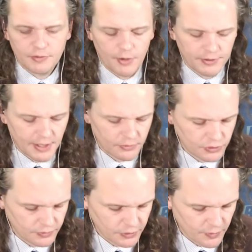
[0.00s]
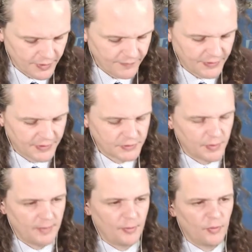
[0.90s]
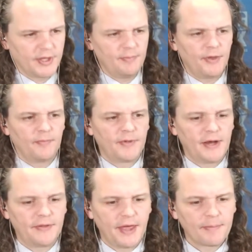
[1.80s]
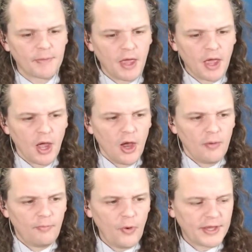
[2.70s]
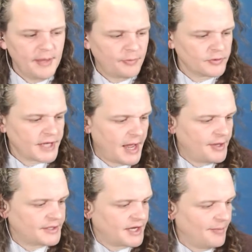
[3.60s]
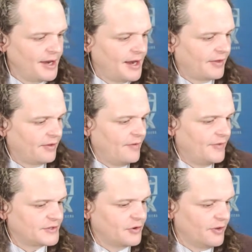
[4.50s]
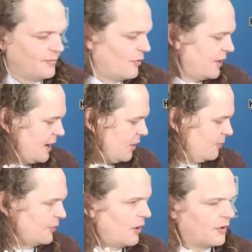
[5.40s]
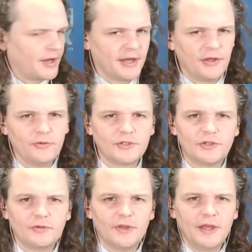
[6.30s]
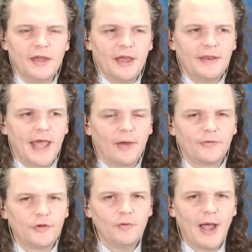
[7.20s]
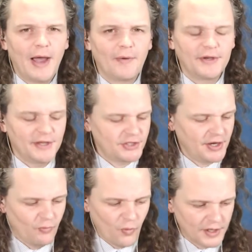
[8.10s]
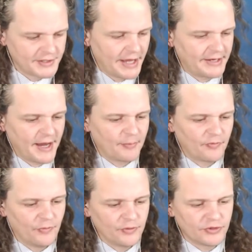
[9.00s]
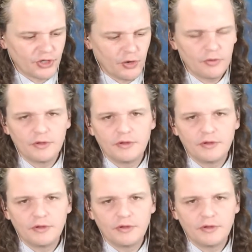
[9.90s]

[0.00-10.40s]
So mark down June the 25th as well, but we'll keep you updated on that. Boy, keep those comments coming in. I love this early morning. I hope you're all getting used to the now 2-hour edition. It was not an April Fool's joke.